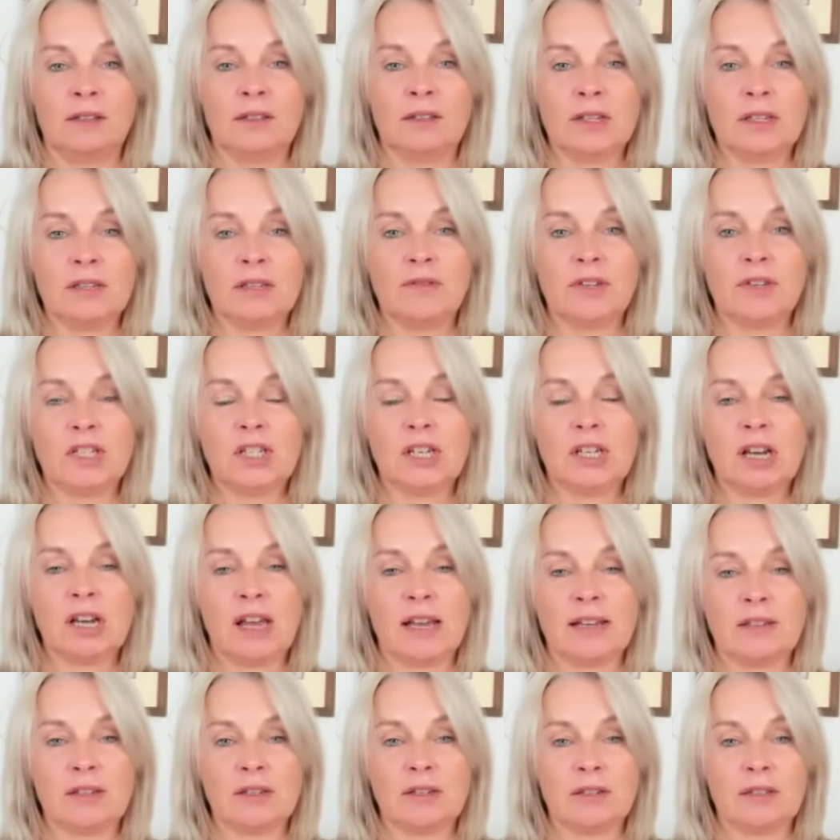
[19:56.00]
just
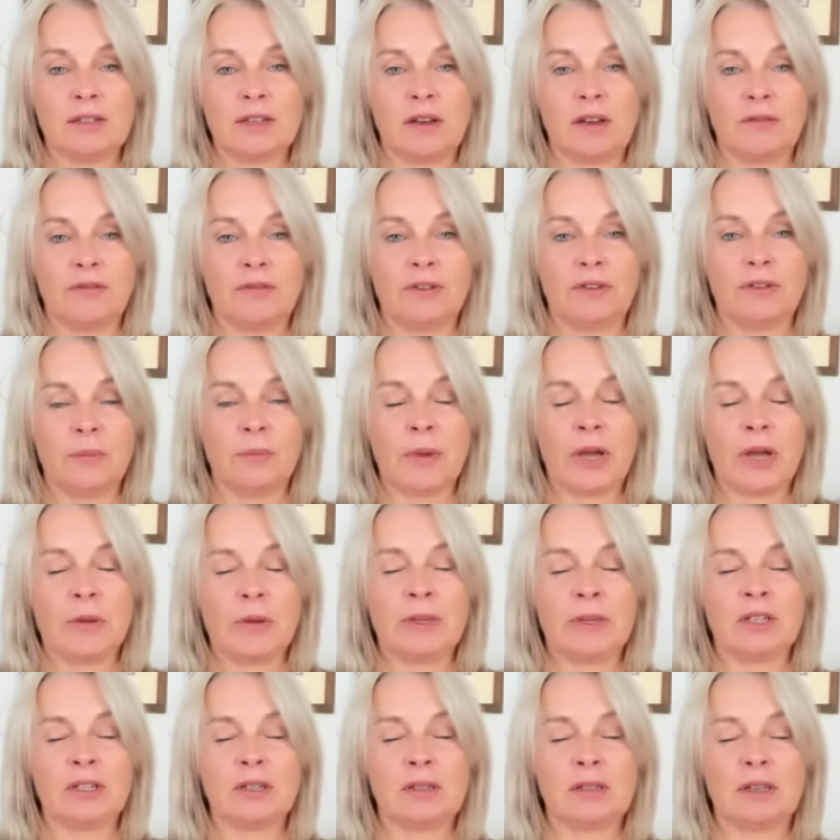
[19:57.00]
visualize yourself for a
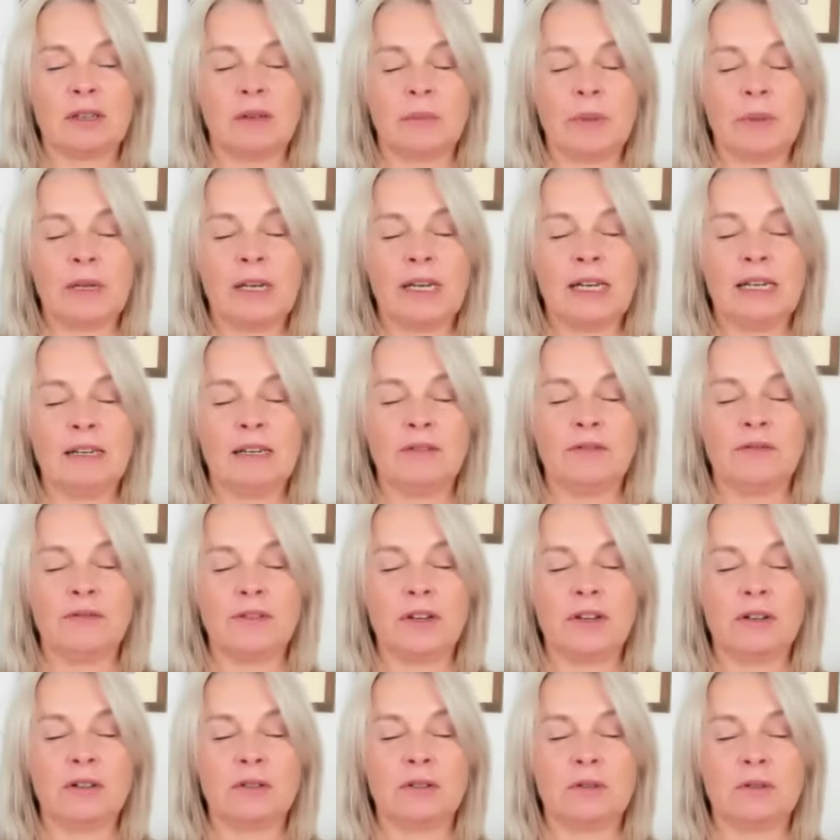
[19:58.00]
moment, just completely
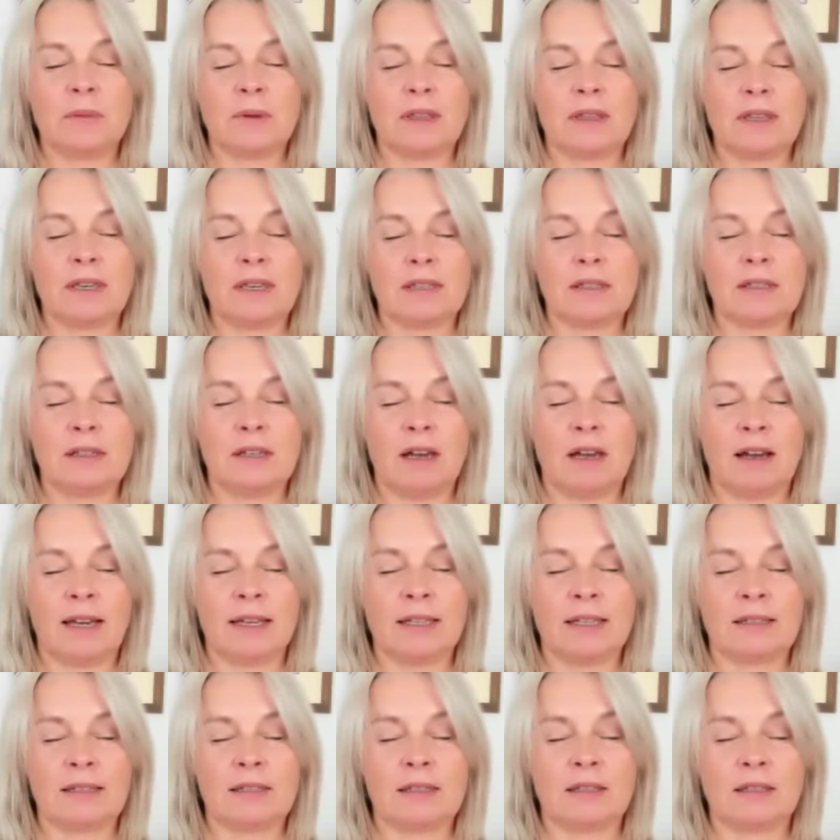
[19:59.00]
filled with this
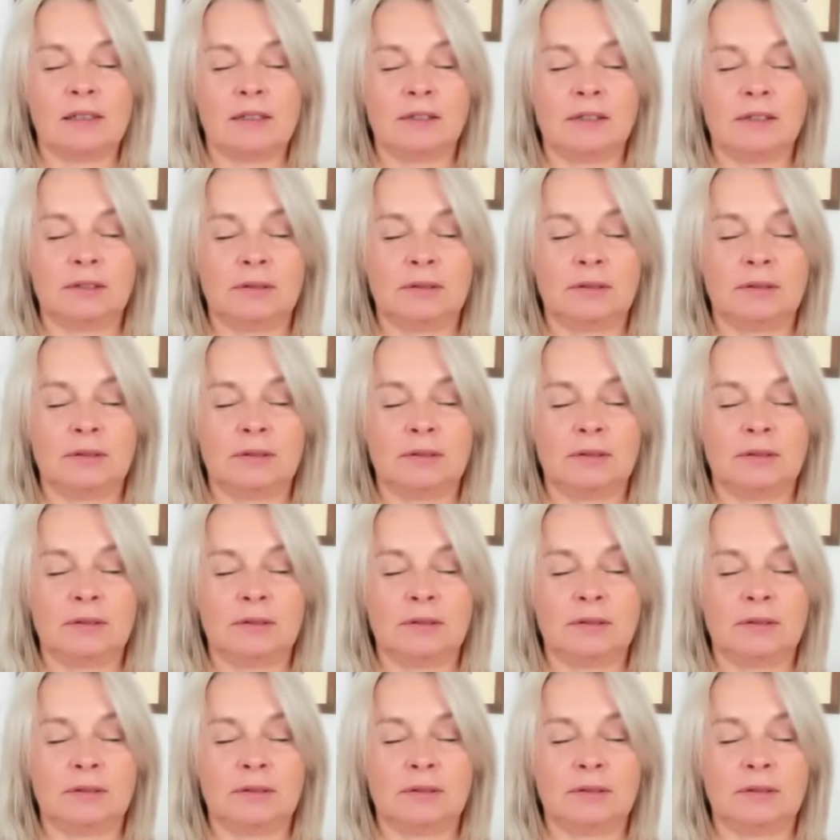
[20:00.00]
light.